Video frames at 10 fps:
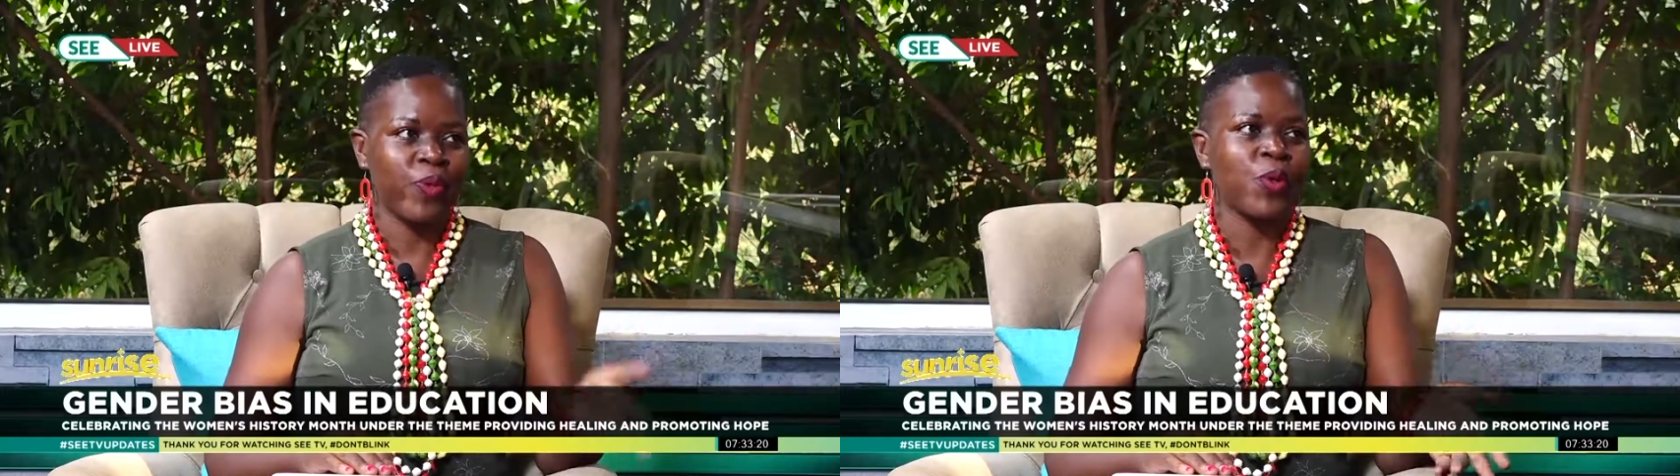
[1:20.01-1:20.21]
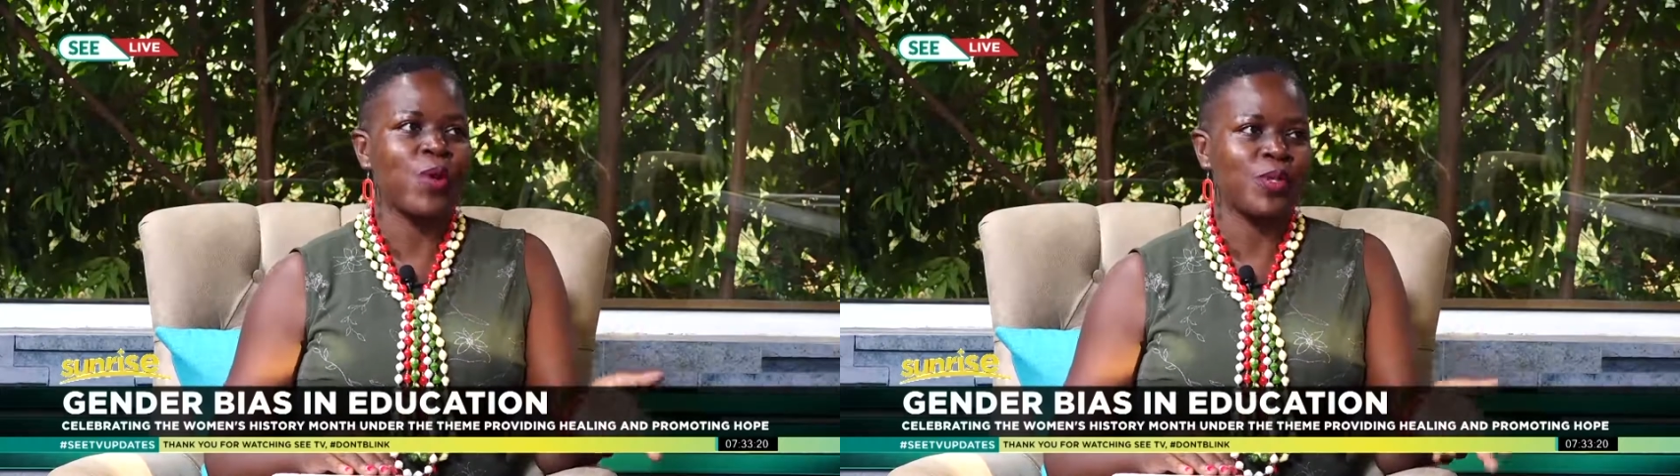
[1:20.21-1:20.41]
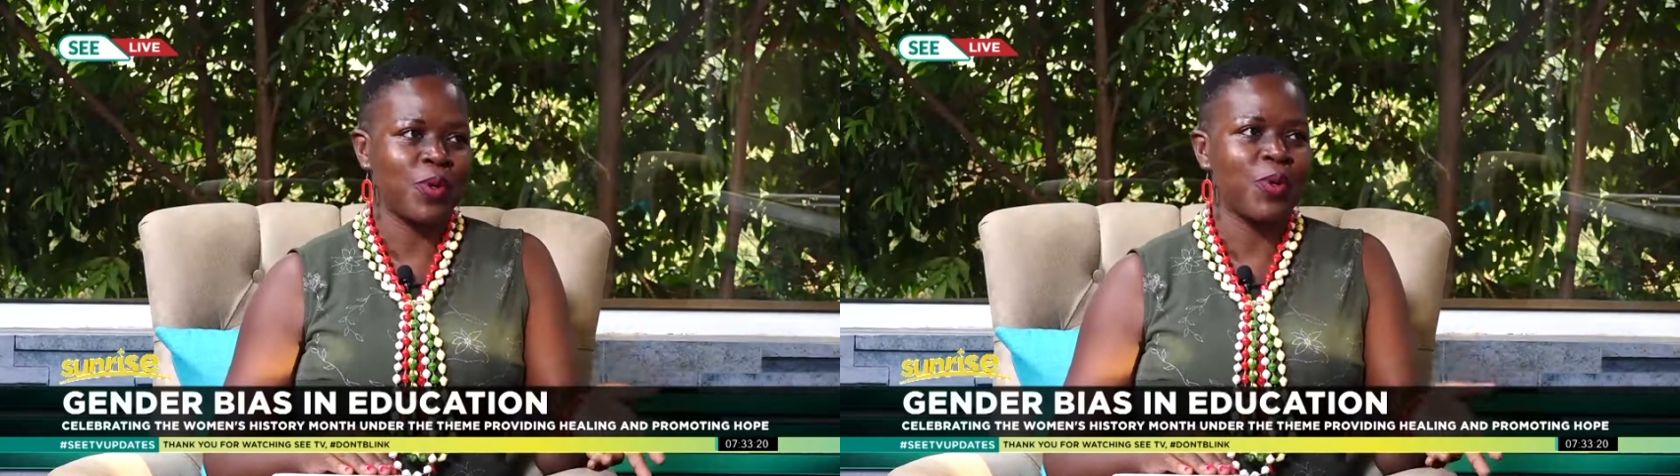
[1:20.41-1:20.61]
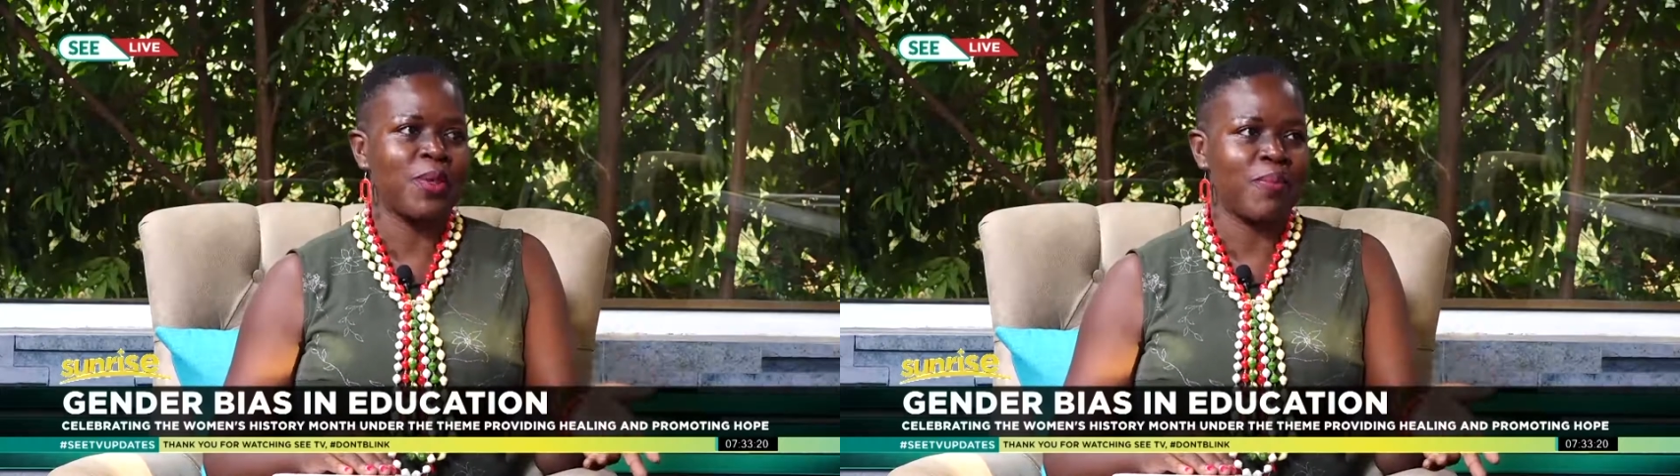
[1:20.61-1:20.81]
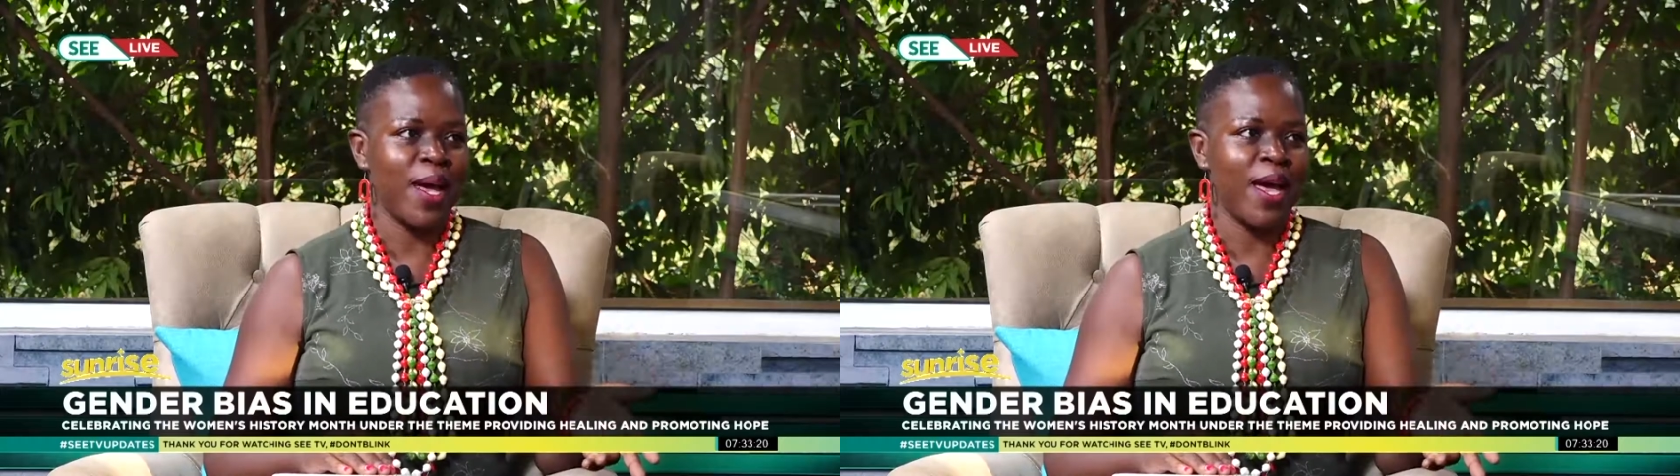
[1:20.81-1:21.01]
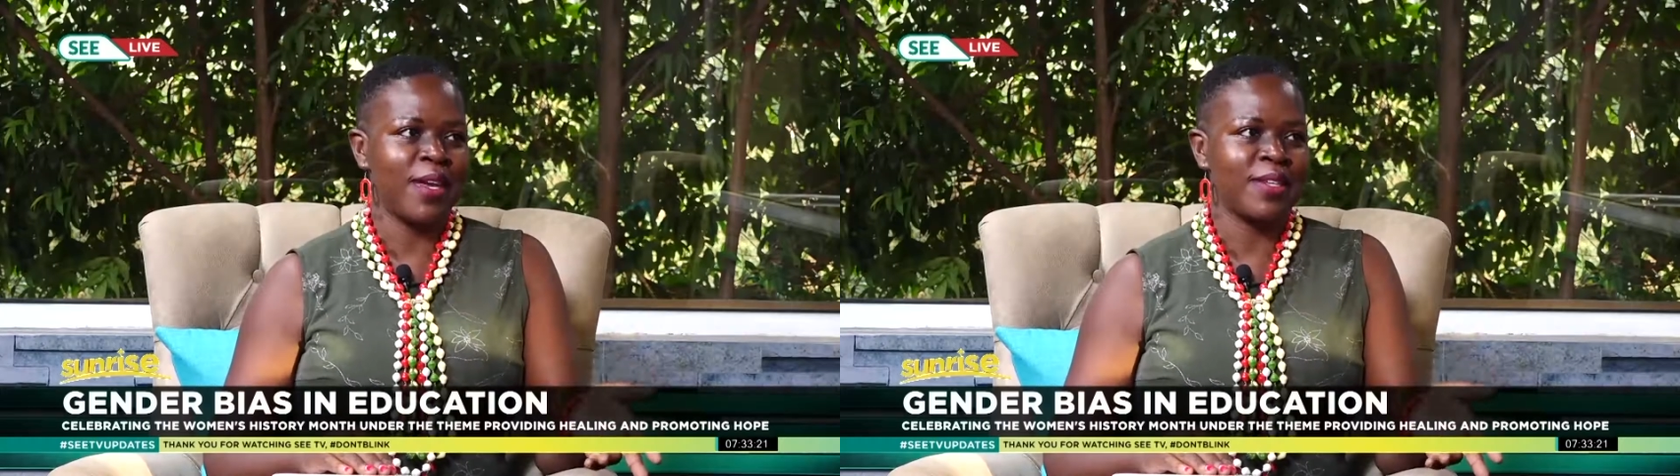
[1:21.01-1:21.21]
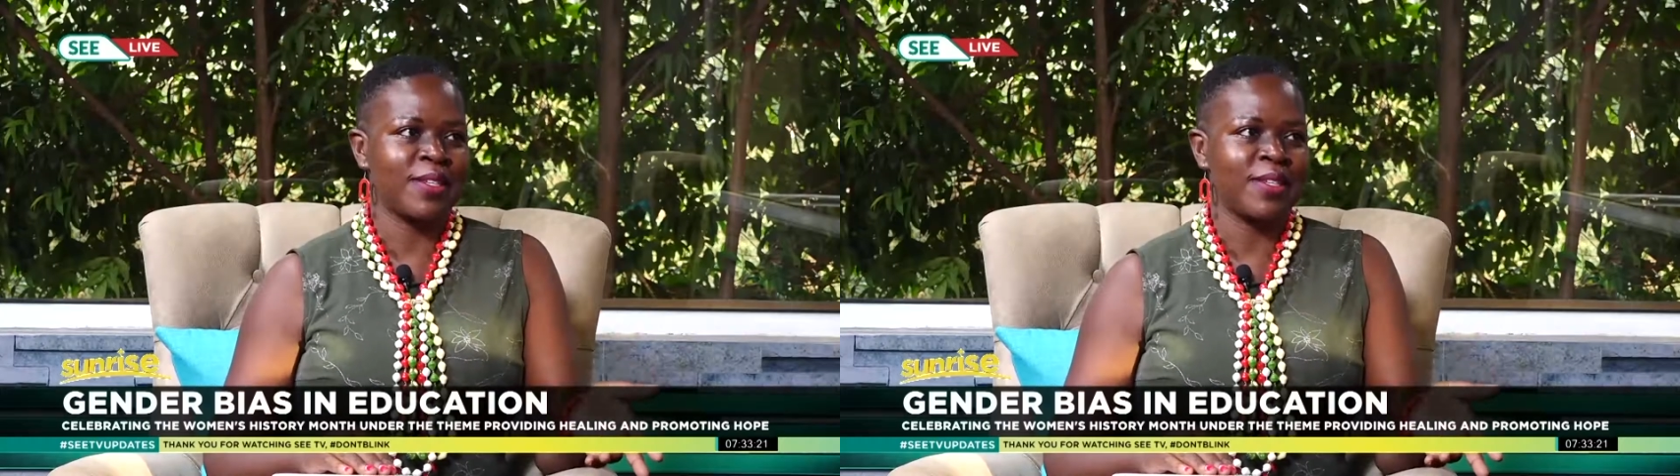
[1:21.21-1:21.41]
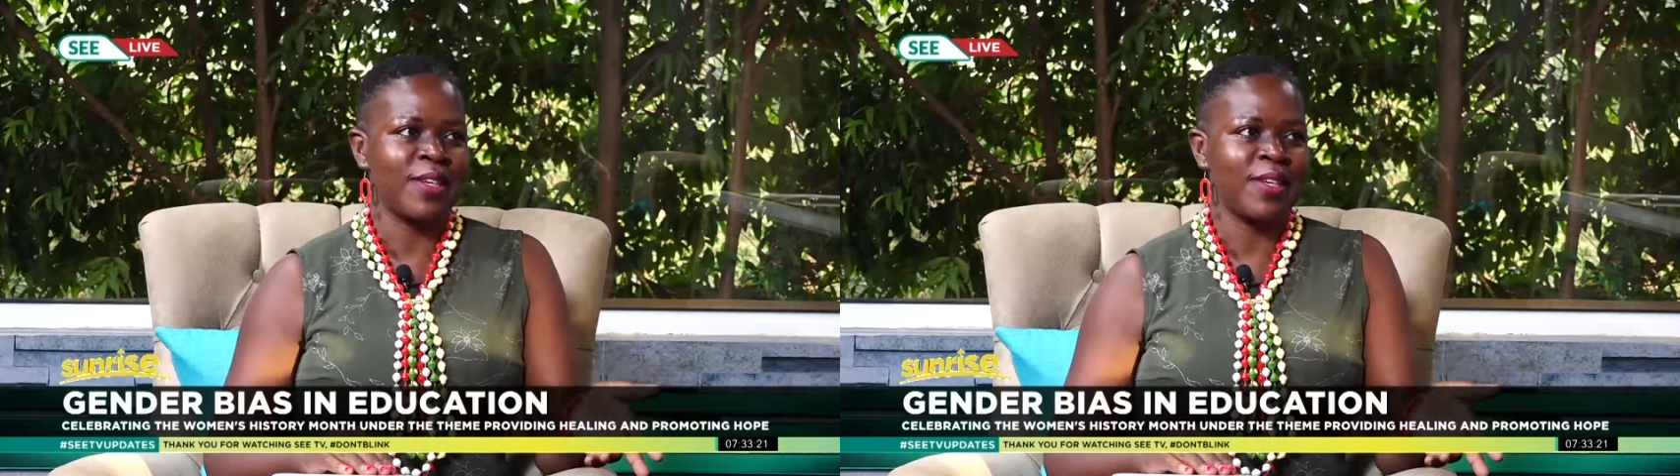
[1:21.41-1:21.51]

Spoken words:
what we call the bias.